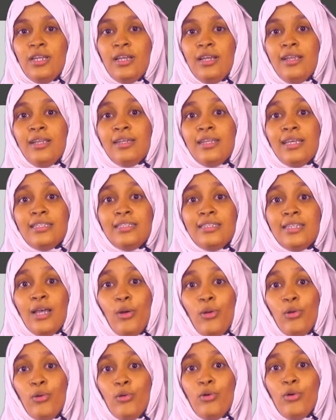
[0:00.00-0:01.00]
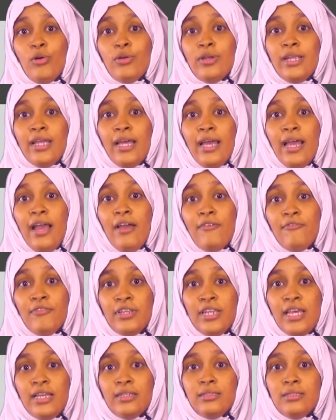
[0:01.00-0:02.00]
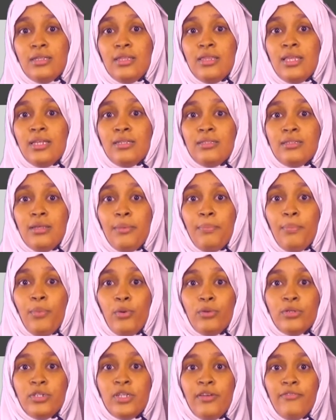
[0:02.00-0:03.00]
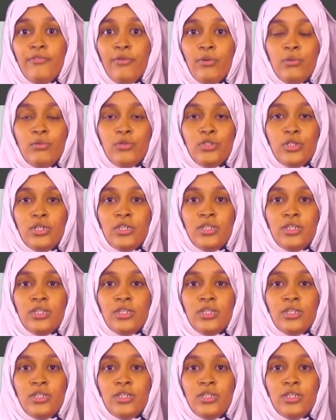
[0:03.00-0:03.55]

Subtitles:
let us now look on evidences that support evolution.